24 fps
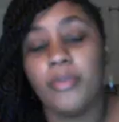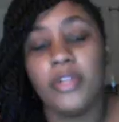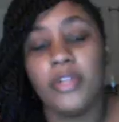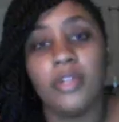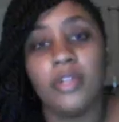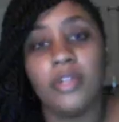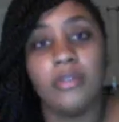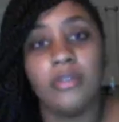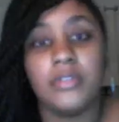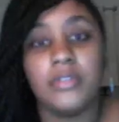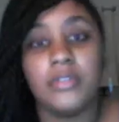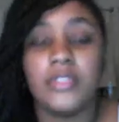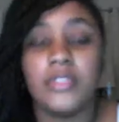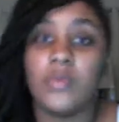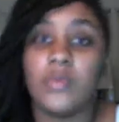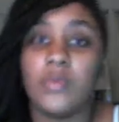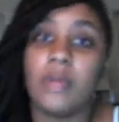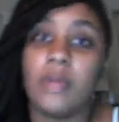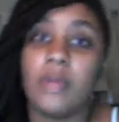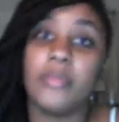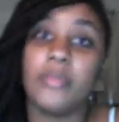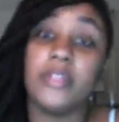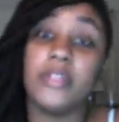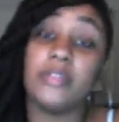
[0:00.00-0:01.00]
bring it down to this
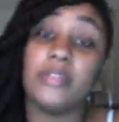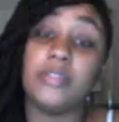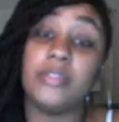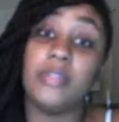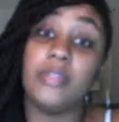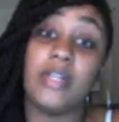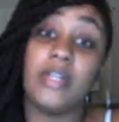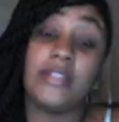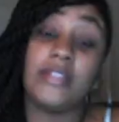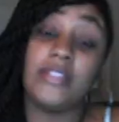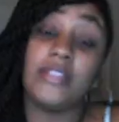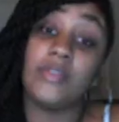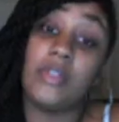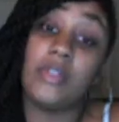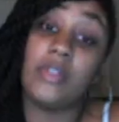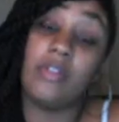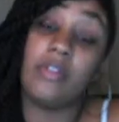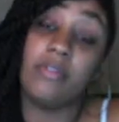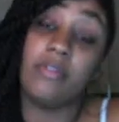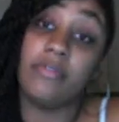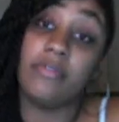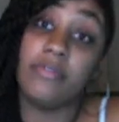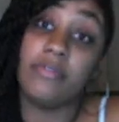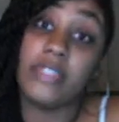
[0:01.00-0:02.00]
one person because that's what
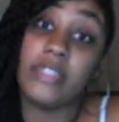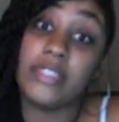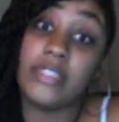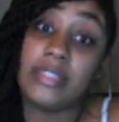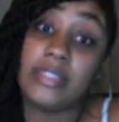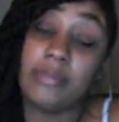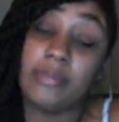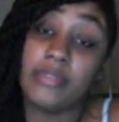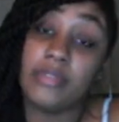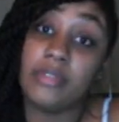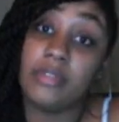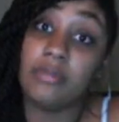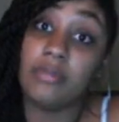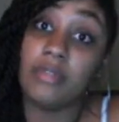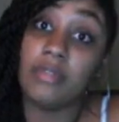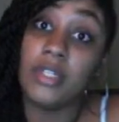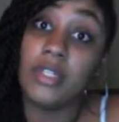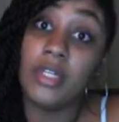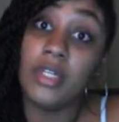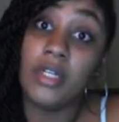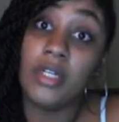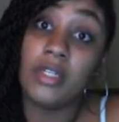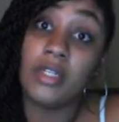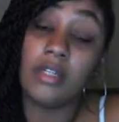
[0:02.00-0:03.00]
love needs them to do.
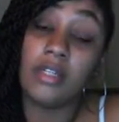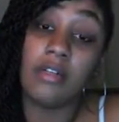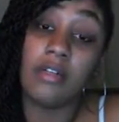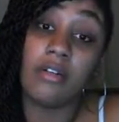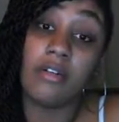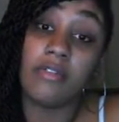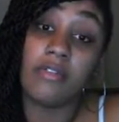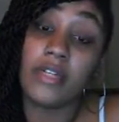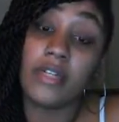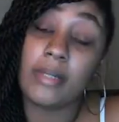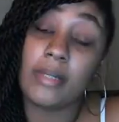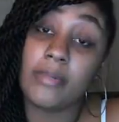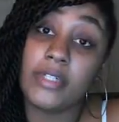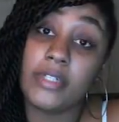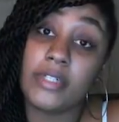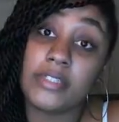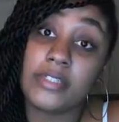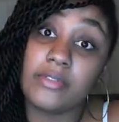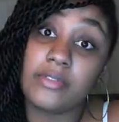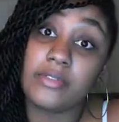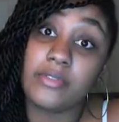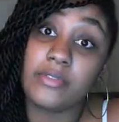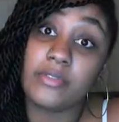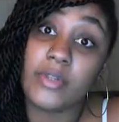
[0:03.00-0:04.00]
Their love for that
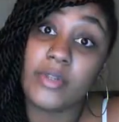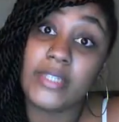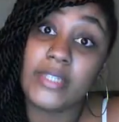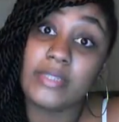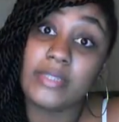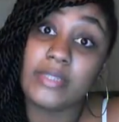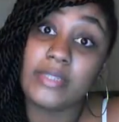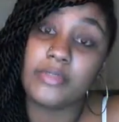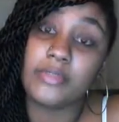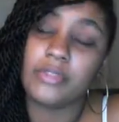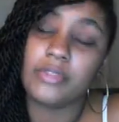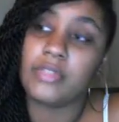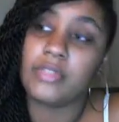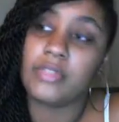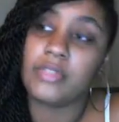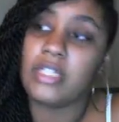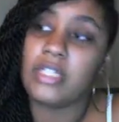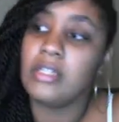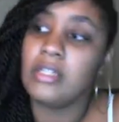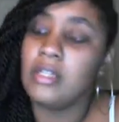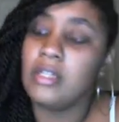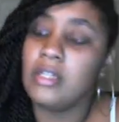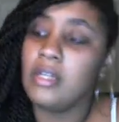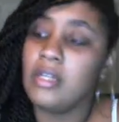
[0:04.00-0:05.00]
person requires them to do that.
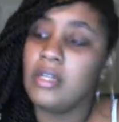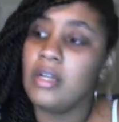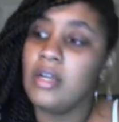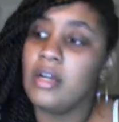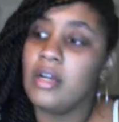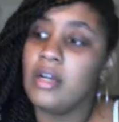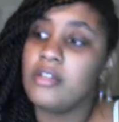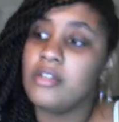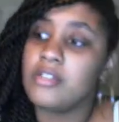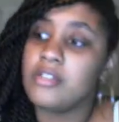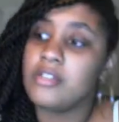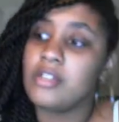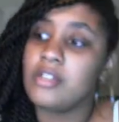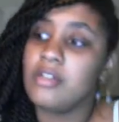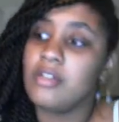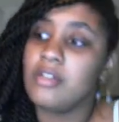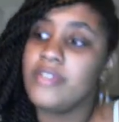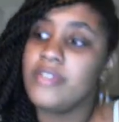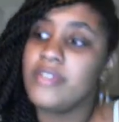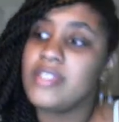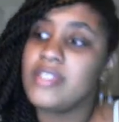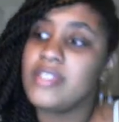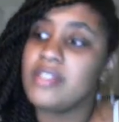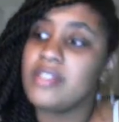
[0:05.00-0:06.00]
So love
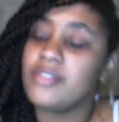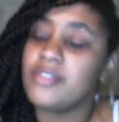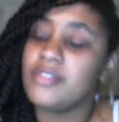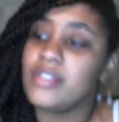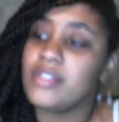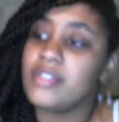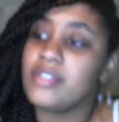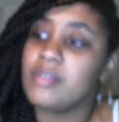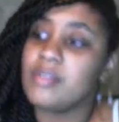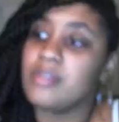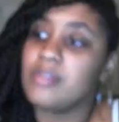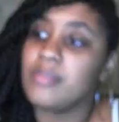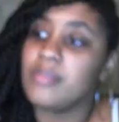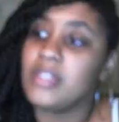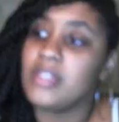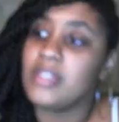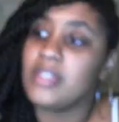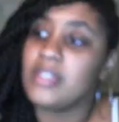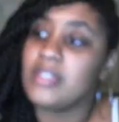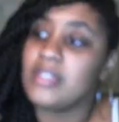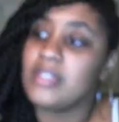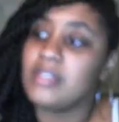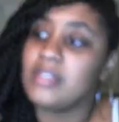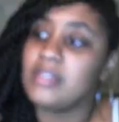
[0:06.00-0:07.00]
is actually something
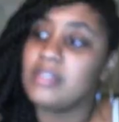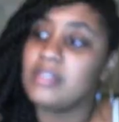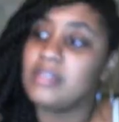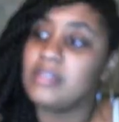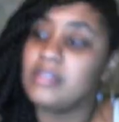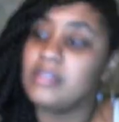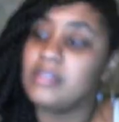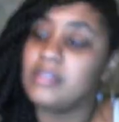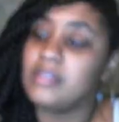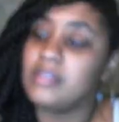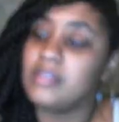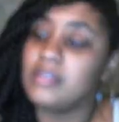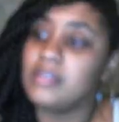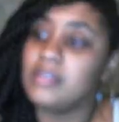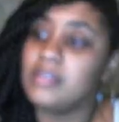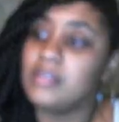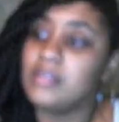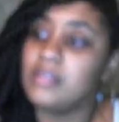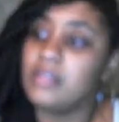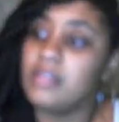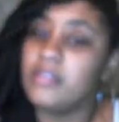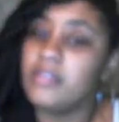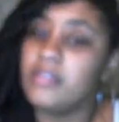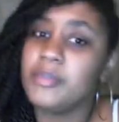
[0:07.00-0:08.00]
that
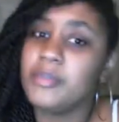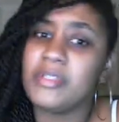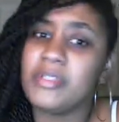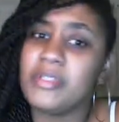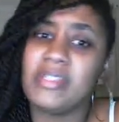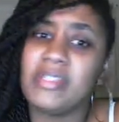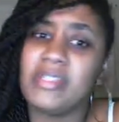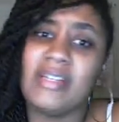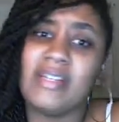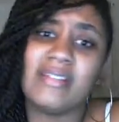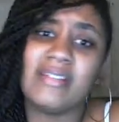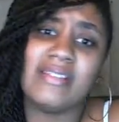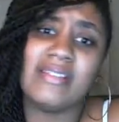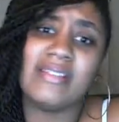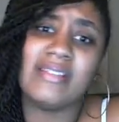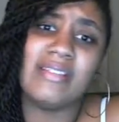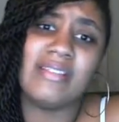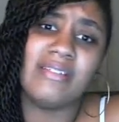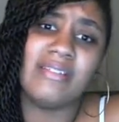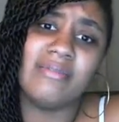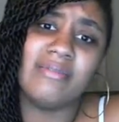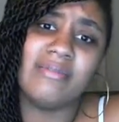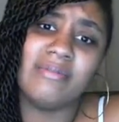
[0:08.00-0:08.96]
love is pretty gangster,